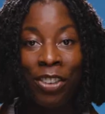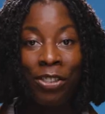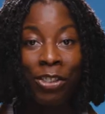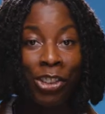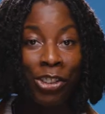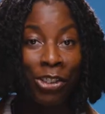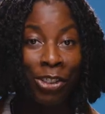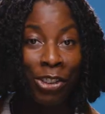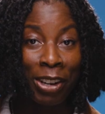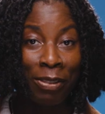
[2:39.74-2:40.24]

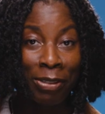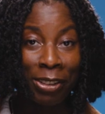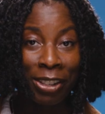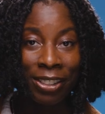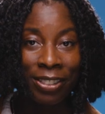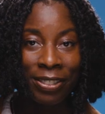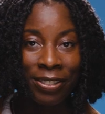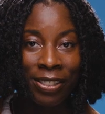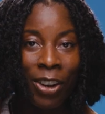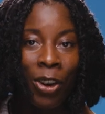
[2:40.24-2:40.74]

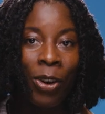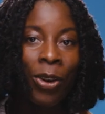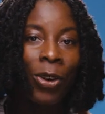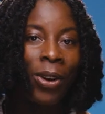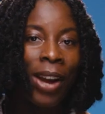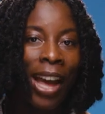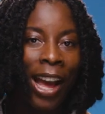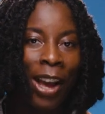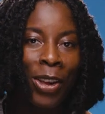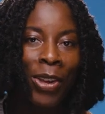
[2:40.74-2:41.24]
retrieval,
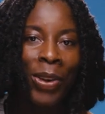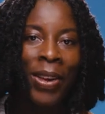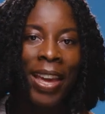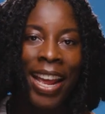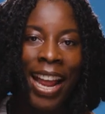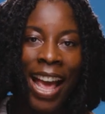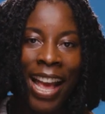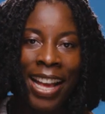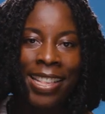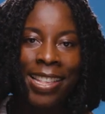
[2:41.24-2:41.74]
or how you get
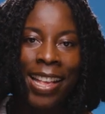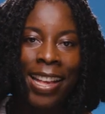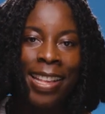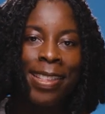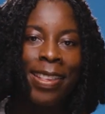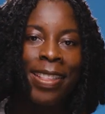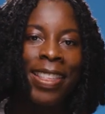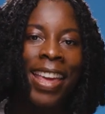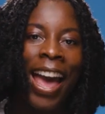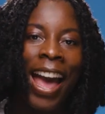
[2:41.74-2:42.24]
access
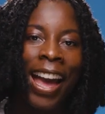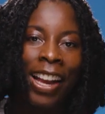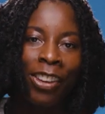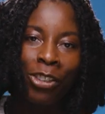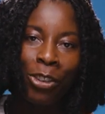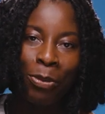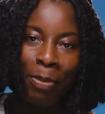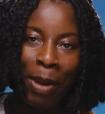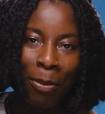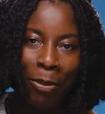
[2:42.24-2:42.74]
to the
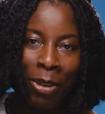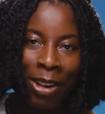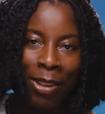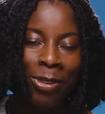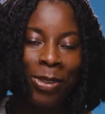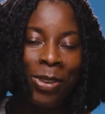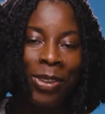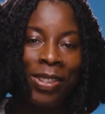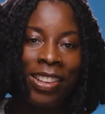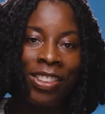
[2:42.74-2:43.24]
actual memory
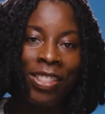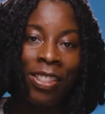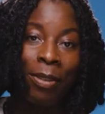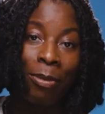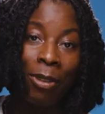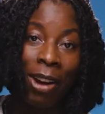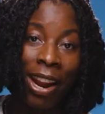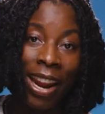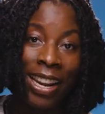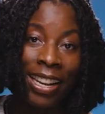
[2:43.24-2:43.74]
stores in the
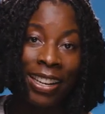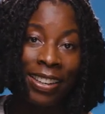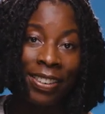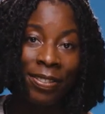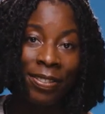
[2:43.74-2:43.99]
brain.